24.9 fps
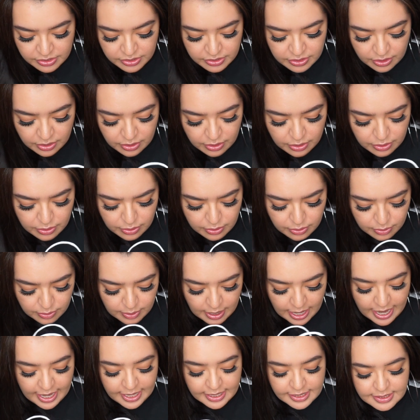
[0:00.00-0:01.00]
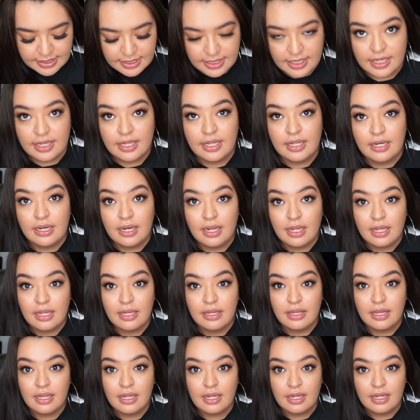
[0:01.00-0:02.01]
So I did
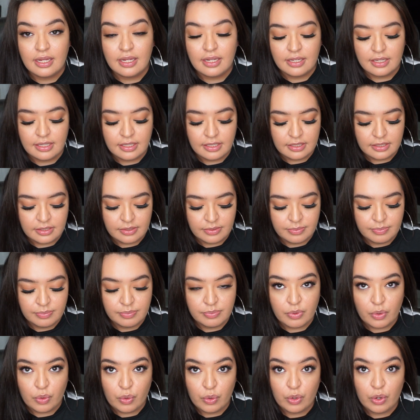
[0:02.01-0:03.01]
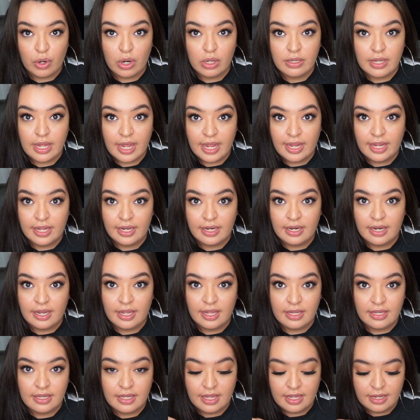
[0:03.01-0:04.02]
the order online
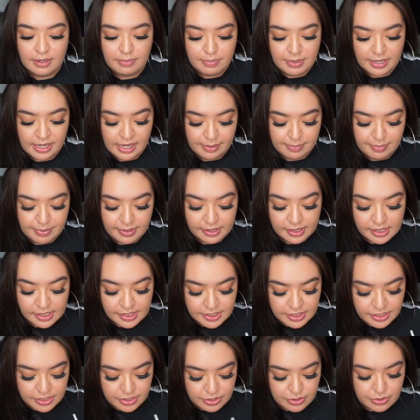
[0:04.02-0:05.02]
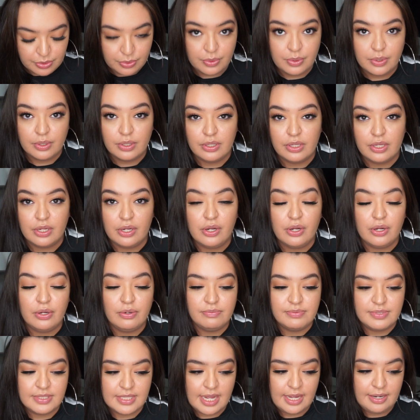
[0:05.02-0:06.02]
and then pick up in the store, the
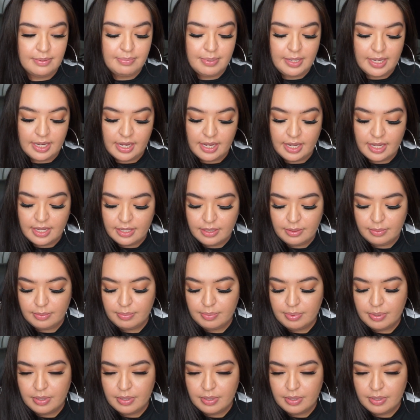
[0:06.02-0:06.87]
curbside pickup.